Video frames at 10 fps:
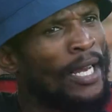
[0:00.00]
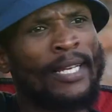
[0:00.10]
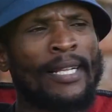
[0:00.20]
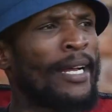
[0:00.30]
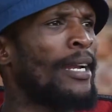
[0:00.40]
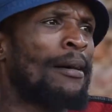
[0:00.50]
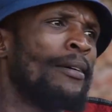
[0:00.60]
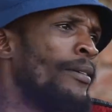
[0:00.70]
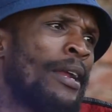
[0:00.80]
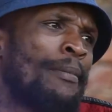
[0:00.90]
idla
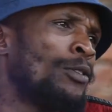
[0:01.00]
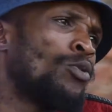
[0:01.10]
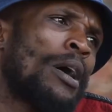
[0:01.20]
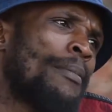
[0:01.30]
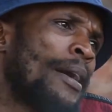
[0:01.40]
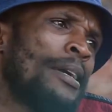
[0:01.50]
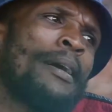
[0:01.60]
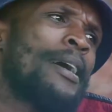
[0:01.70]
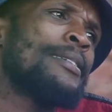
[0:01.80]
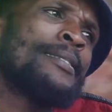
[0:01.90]
nabantu laba
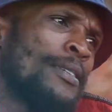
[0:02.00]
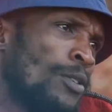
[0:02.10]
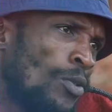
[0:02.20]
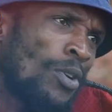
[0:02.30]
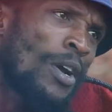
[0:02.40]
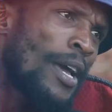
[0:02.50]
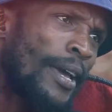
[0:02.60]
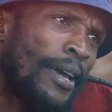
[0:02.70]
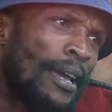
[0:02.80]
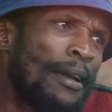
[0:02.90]
bayaziyo.
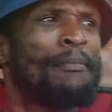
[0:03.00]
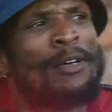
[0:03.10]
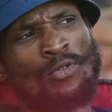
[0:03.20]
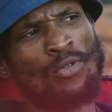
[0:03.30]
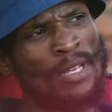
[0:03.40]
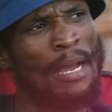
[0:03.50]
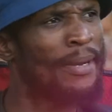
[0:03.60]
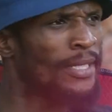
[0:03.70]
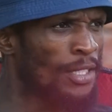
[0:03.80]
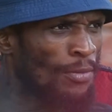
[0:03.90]
Mazulu ke
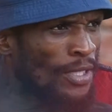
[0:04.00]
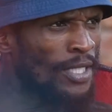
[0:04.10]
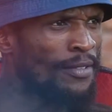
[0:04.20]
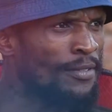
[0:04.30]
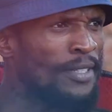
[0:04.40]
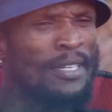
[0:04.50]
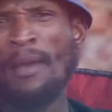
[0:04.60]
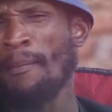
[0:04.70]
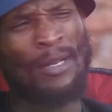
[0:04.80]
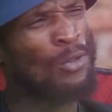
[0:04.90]
amantshi mo TV,
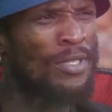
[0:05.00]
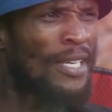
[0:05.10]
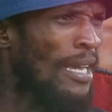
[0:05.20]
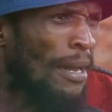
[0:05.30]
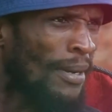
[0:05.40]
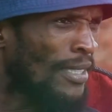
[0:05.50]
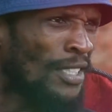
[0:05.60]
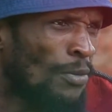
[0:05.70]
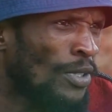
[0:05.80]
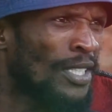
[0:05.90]
Maxhosa ke
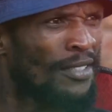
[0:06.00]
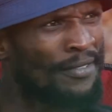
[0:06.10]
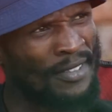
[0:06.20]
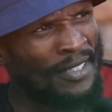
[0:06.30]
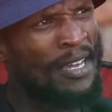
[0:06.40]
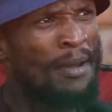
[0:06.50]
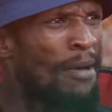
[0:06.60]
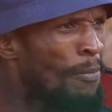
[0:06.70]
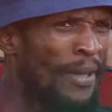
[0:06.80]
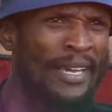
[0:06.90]
amantshi mo TV.
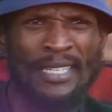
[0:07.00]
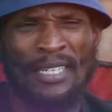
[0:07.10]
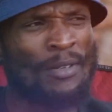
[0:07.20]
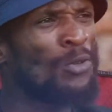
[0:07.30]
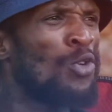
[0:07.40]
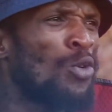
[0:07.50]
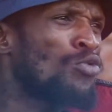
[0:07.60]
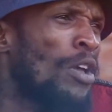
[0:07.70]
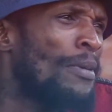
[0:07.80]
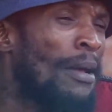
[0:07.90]
Mapedi no
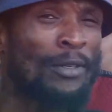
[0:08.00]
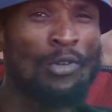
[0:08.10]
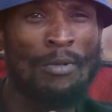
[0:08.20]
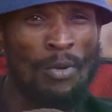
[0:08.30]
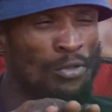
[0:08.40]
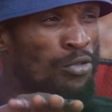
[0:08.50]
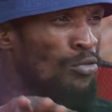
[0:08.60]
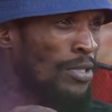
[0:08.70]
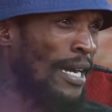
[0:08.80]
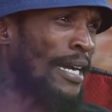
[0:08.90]
so ebile batho ba
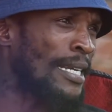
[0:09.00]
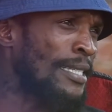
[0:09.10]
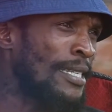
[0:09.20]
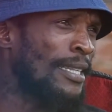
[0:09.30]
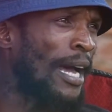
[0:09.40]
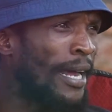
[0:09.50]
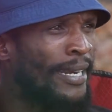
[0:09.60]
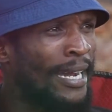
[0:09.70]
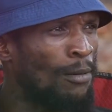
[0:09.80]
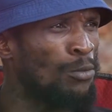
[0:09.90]
introduce ka
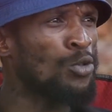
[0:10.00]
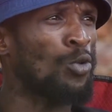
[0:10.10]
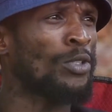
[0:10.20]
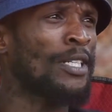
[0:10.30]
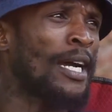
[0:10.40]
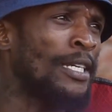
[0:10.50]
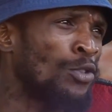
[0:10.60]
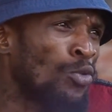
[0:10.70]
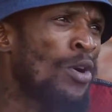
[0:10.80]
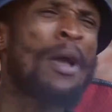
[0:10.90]
sitale ya ka mo social ka
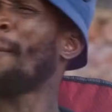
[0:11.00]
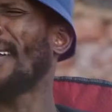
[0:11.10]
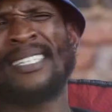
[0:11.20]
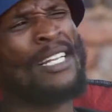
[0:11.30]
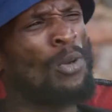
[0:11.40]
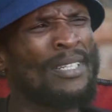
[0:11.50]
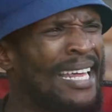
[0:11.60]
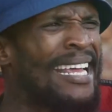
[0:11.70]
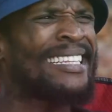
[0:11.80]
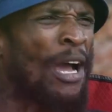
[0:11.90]
iso. But they don't
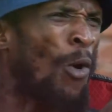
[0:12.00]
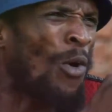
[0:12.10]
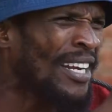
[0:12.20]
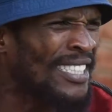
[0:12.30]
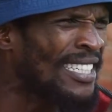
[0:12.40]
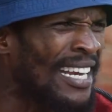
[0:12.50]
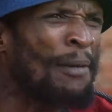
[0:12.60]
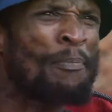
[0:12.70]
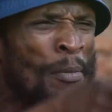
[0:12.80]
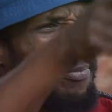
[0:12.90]
take the
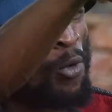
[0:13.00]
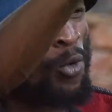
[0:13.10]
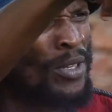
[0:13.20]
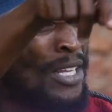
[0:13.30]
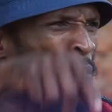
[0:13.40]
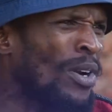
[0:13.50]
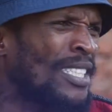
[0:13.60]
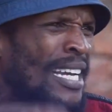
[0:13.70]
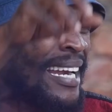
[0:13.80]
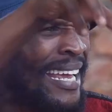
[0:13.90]
original people, the
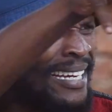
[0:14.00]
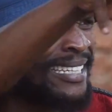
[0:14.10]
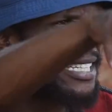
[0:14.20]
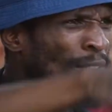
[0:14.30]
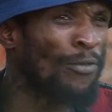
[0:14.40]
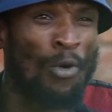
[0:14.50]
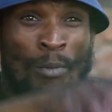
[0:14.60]
original actors from